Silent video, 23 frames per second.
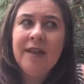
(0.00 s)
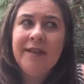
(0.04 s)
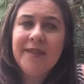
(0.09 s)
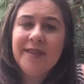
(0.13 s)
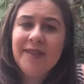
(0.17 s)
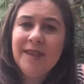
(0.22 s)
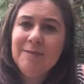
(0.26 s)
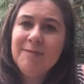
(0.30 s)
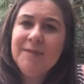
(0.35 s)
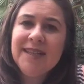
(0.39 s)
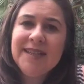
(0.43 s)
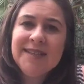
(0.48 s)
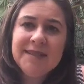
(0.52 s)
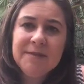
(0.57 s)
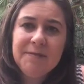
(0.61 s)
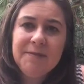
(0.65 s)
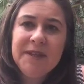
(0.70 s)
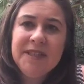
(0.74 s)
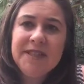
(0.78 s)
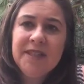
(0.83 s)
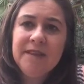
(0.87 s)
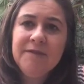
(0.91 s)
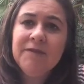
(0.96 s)
That makes a
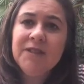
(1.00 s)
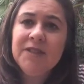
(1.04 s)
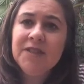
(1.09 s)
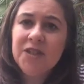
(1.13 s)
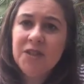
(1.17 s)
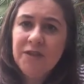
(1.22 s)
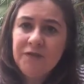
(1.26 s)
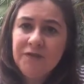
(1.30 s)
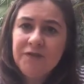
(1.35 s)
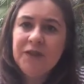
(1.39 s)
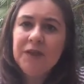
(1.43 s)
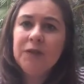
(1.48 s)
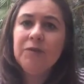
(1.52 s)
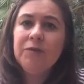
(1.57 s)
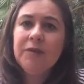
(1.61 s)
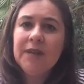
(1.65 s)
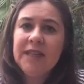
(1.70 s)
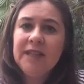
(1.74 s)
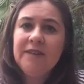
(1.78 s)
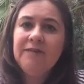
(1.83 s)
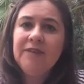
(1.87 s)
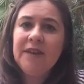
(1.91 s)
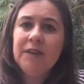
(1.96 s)
big difference. You feel
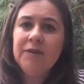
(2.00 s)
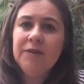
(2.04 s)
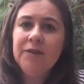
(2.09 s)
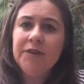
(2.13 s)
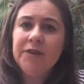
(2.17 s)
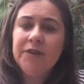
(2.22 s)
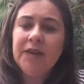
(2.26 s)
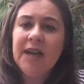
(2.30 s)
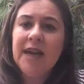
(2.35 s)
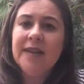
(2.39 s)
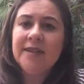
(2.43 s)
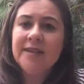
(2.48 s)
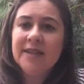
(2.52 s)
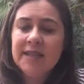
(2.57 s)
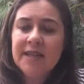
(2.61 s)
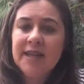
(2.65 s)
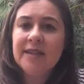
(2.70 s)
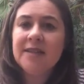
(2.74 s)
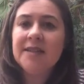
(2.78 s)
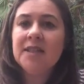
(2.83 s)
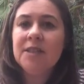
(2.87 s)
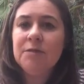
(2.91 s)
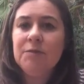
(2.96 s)
really valued. As a
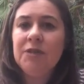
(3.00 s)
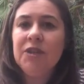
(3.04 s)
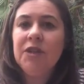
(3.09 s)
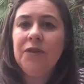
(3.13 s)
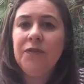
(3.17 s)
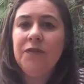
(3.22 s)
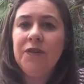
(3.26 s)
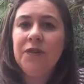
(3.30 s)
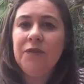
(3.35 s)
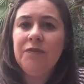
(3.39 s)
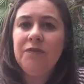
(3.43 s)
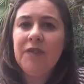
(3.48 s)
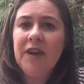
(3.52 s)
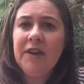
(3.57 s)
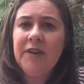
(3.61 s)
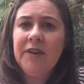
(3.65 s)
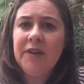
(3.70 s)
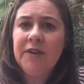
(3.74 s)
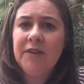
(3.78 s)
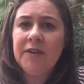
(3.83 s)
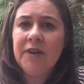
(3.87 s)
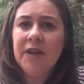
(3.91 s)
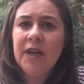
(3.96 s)
customer, you feel
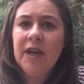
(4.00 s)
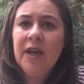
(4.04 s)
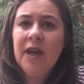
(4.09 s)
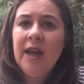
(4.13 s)
valued.